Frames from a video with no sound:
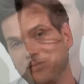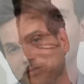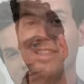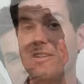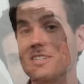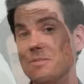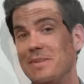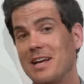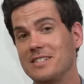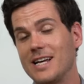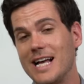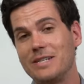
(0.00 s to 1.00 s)
Now, there are some
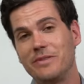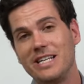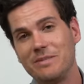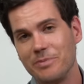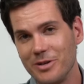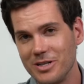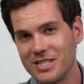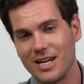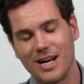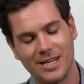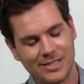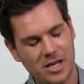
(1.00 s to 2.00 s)
downsides with these boots. Uh,
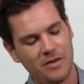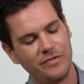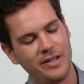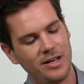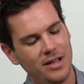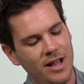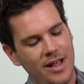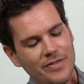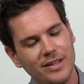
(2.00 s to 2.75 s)
I'll start off little.